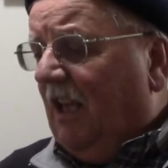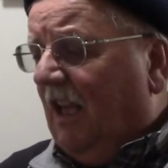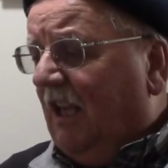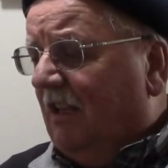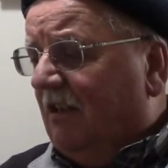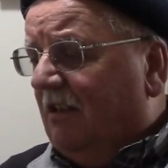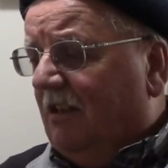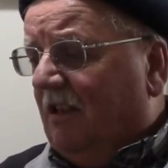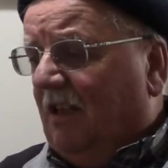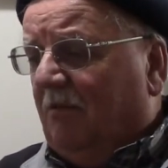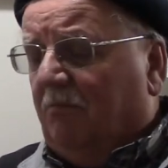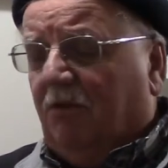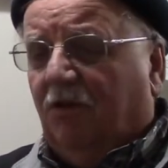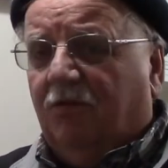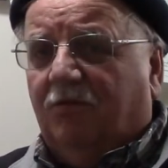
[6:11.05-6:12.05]
and
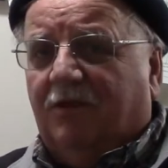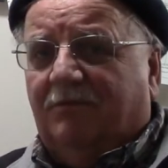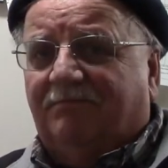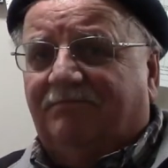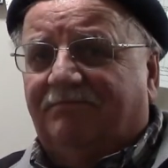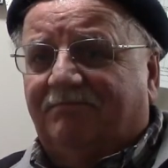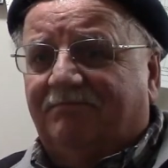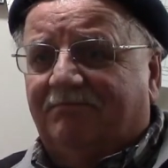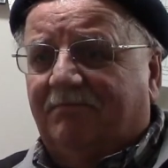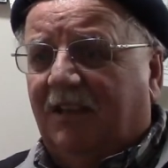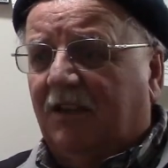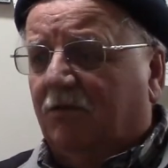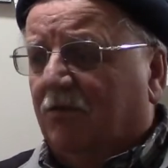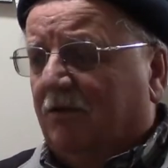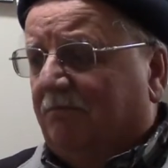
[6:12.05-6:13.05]
build one,
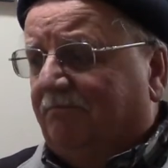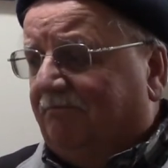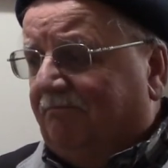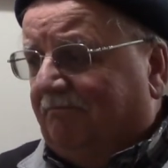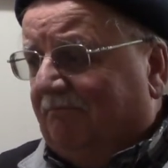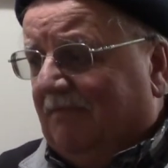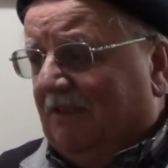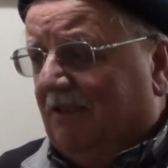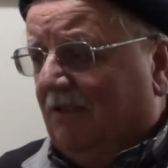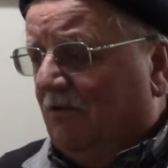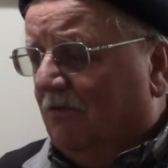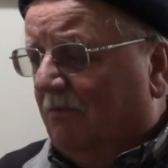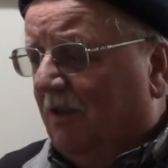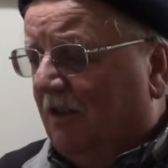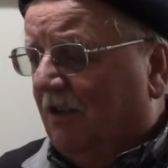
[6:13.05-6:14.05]
make one,
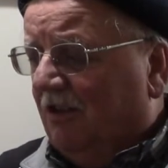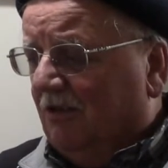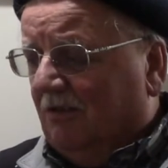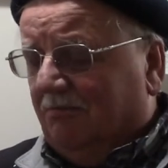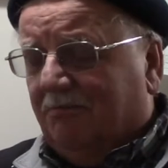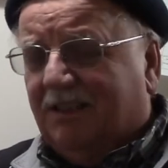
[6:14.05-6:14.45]
no big deal.